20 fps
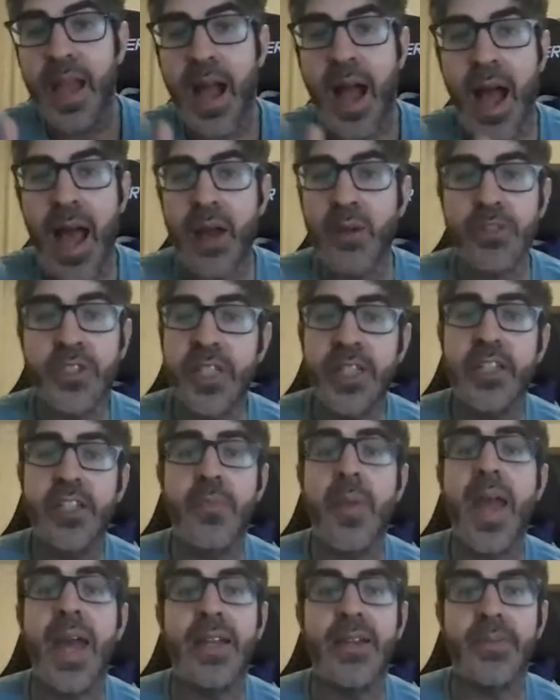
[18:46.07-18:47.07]
I don't see the
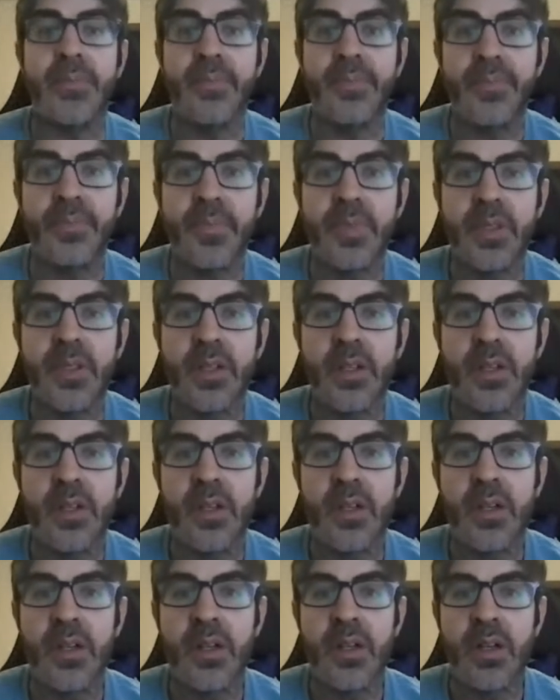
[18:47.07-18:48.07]
demand
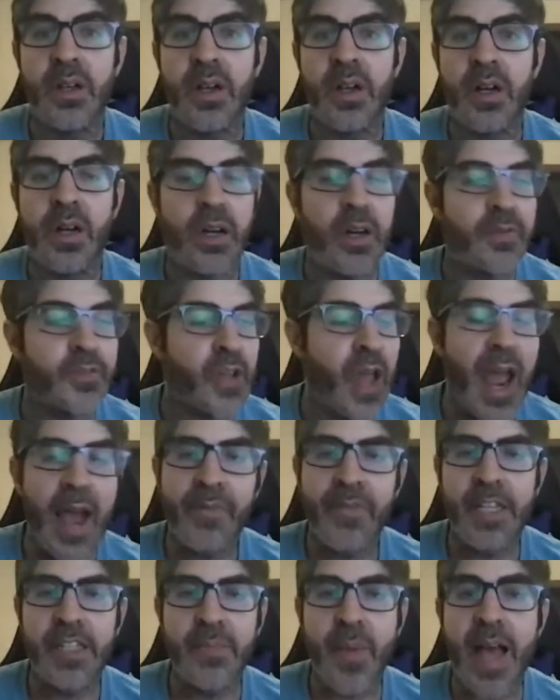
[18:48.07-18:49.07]
to
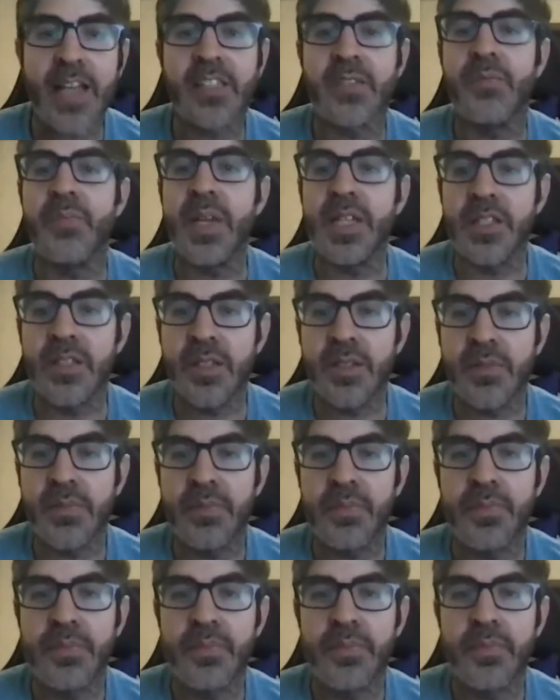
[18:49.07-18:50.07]
have these massive mints.
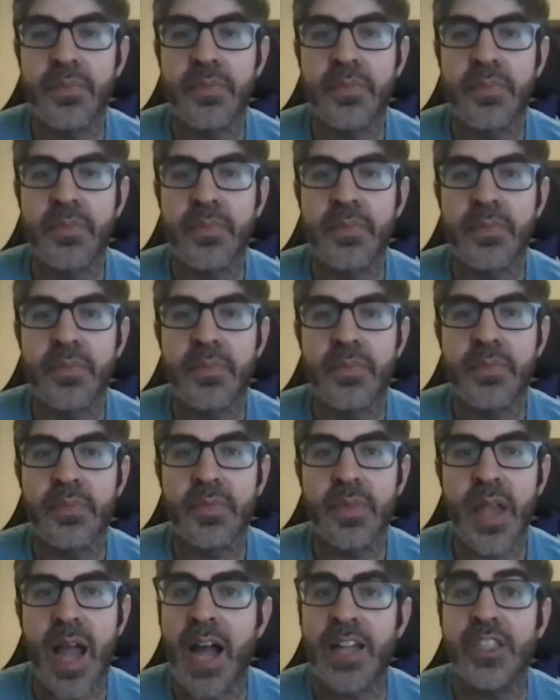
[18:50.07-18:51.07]

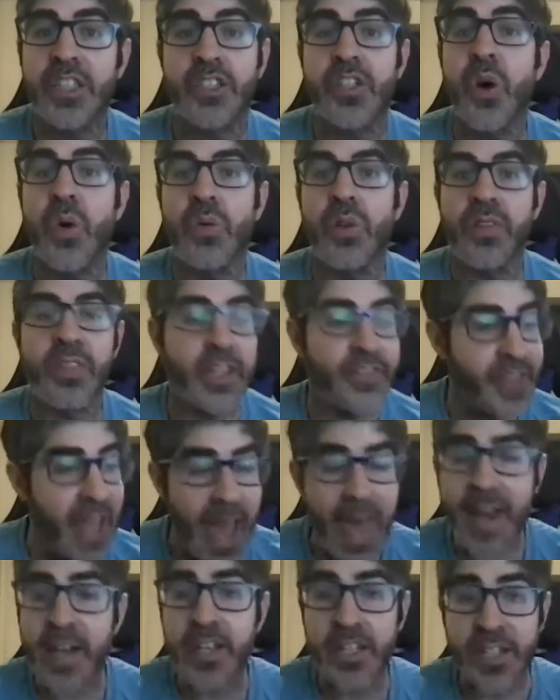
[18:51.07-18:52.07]
I just don't. The
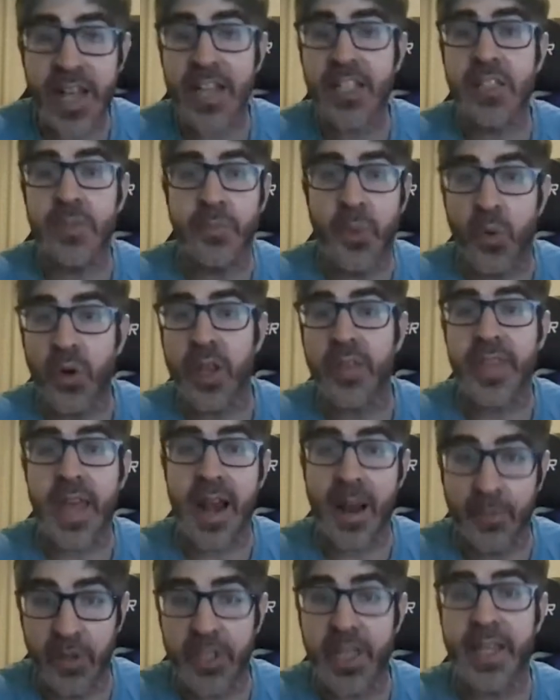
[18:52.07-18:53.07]
data does not support it
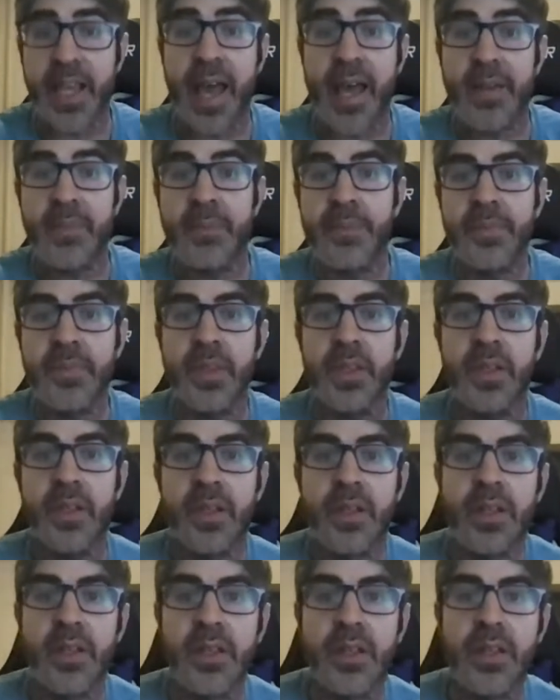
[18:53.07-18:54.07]
that I'm looking at.
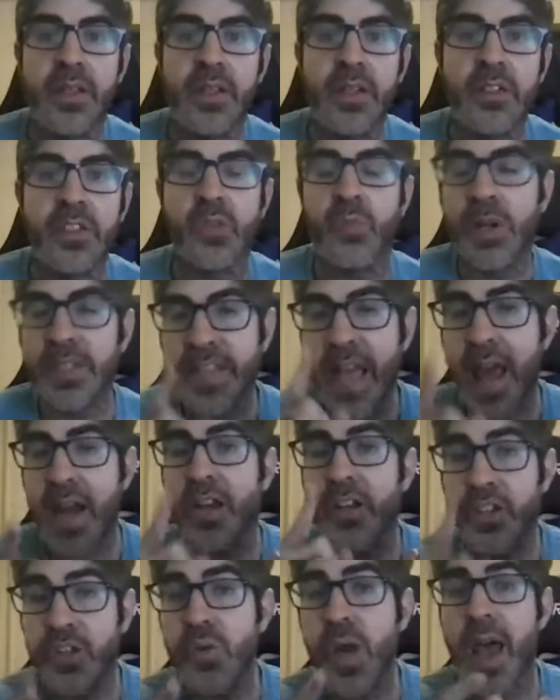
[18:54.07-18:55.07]
So what
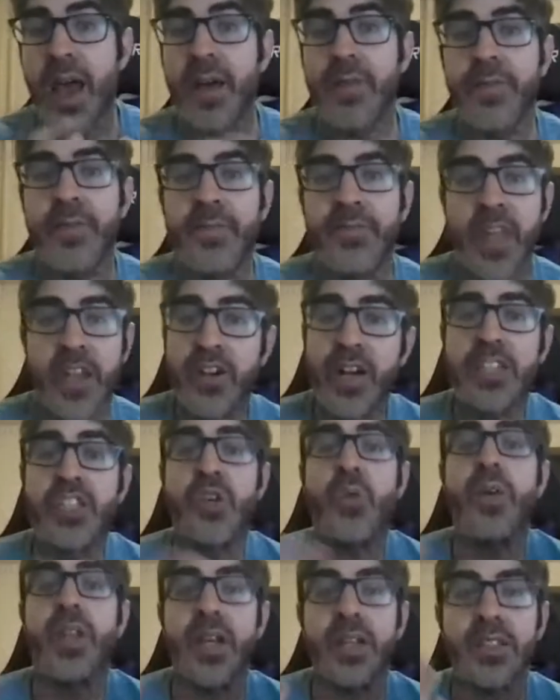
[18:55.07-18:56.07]
data do you have that you're not
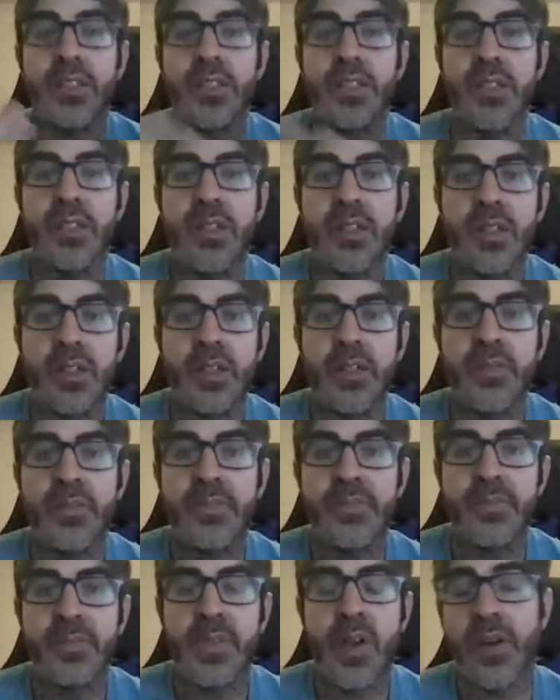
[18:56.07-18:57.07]
showing us?
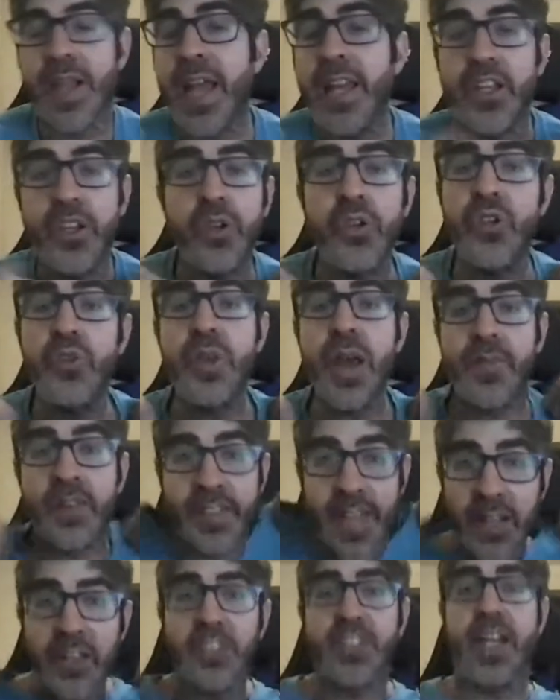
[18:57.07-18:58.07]
Now again, you never
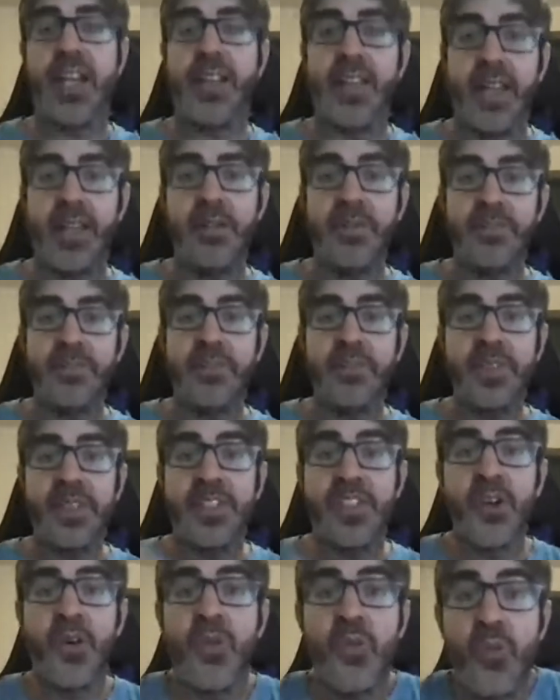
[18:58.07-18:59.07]
tell us anything,
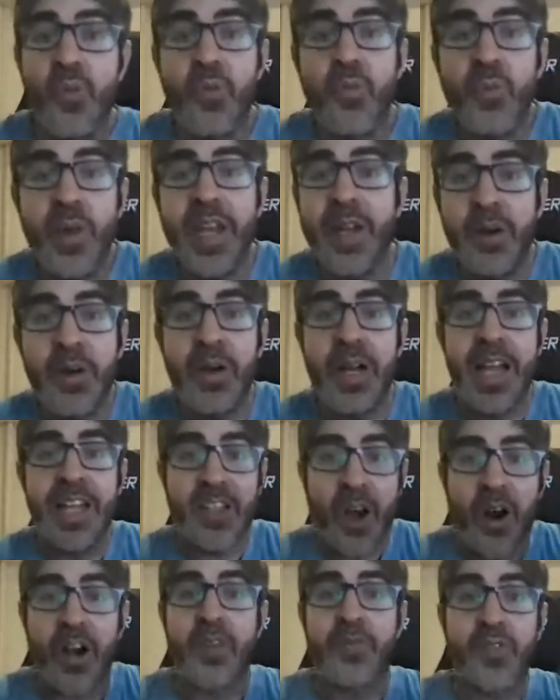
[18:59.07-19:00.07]
so it's
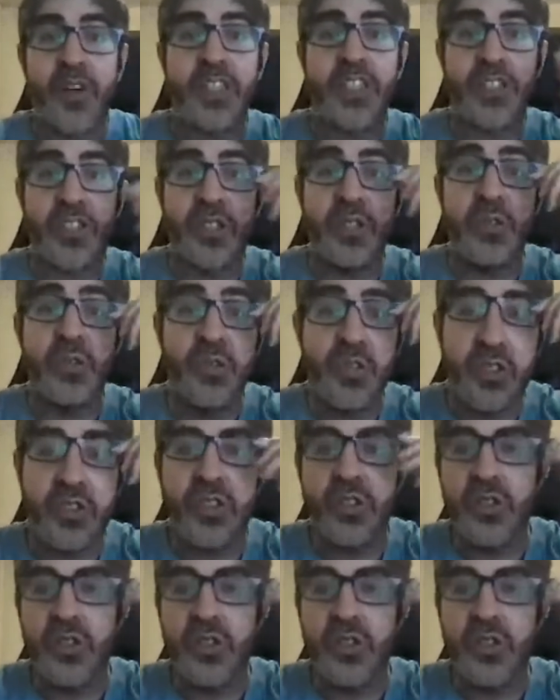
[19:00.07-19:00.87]
hard for us to